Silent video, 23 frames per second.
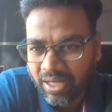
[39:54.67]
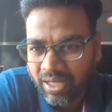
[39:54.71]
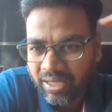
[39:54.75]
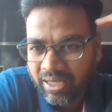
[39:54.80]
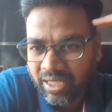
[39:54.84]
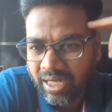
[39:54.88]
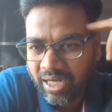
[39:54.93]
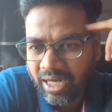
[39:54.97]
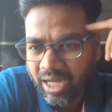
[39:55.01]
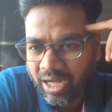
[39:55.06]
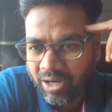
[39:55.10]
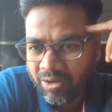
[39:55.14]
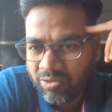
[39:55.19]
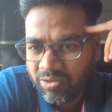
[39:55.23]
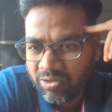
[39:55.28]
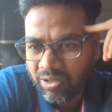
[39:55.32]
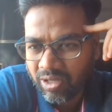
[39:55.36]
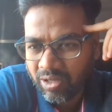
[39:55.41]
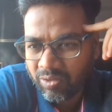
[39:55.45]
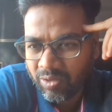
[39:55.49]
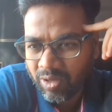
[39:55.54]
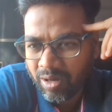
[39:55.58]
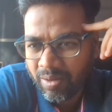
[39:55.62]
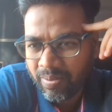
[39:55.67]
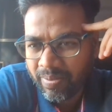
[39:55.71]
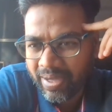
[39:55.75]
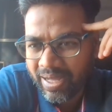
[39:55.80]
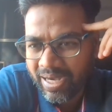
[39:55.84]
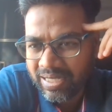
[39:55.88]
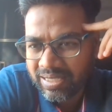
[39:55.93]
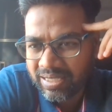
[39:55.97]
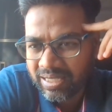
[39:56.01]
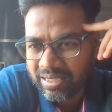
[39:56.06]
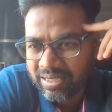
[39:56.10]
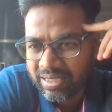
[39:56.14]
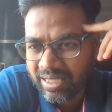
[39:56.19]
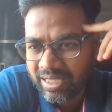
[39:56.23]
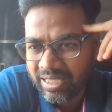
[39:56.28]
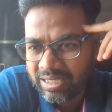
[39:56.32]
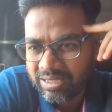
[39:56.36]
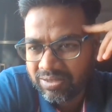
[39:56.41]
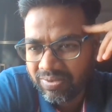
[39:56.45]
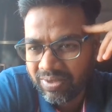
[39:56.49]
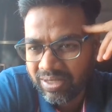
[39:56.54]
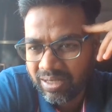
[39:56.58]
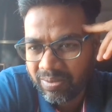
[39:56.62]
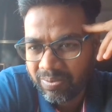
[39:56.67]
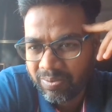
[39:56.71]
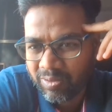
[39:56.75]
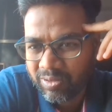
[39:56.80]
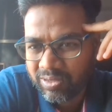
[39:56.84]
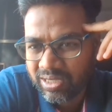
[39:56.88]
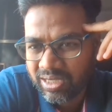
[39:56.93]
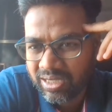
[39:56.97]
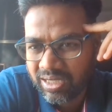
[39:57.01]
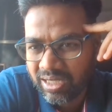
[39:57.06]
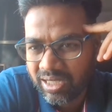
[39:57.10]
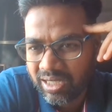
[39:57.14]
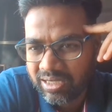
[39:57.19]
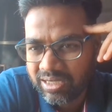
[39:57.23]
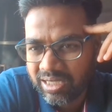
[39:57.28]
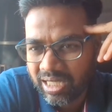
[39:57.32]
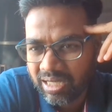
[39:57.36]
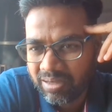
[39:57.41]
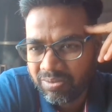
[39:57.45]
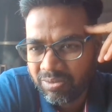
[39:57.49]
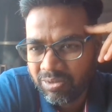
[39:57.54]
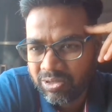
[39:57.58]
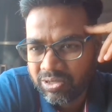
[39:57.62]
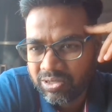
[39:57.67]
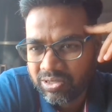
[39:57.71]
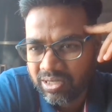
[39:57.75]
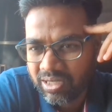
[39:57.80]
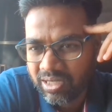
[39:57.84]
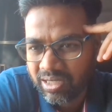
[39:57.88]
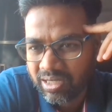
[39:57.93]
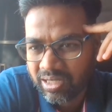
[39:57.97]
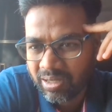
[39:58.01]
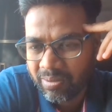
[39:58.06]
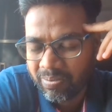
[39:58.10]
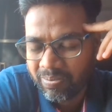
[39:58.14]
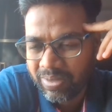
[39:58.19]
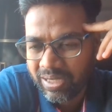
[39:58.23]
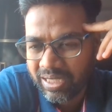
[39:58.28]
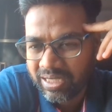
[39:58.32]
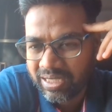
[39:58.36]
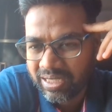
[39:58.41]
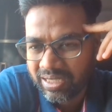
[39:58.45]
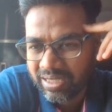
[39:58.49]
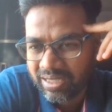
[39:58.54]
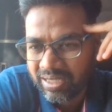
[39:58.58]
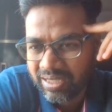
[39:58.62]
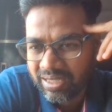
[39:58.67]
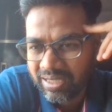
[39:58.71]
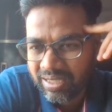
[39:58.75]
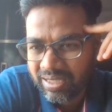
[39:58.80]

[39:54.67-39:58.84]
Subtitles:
Then how can I manage the things when the project is almost completed?